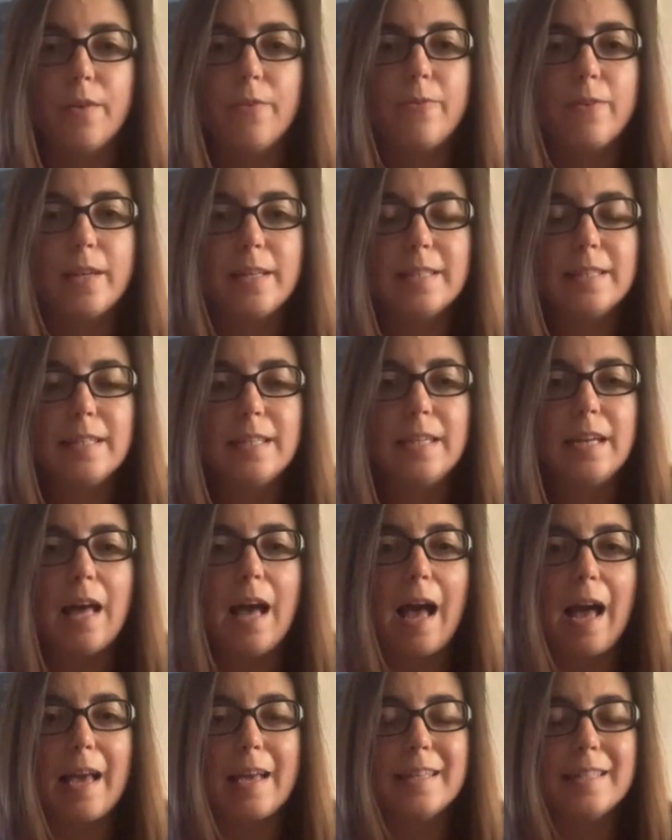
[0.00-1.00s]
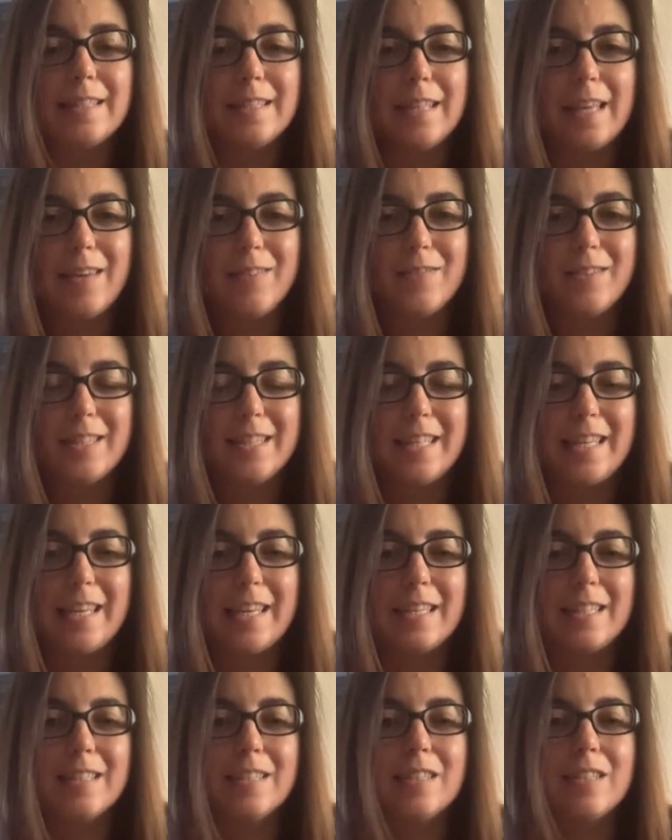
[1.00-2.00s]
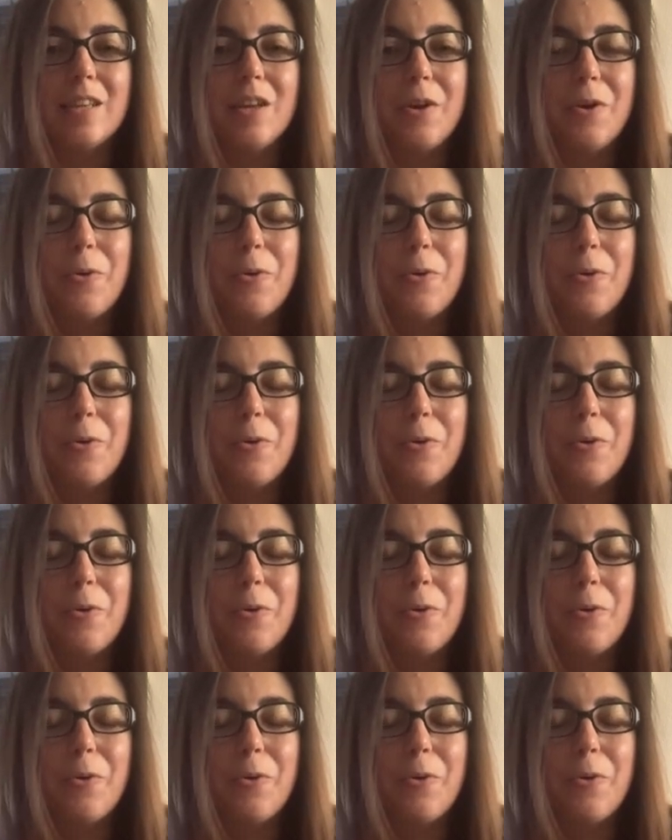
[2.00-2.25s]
the reason I save seeds,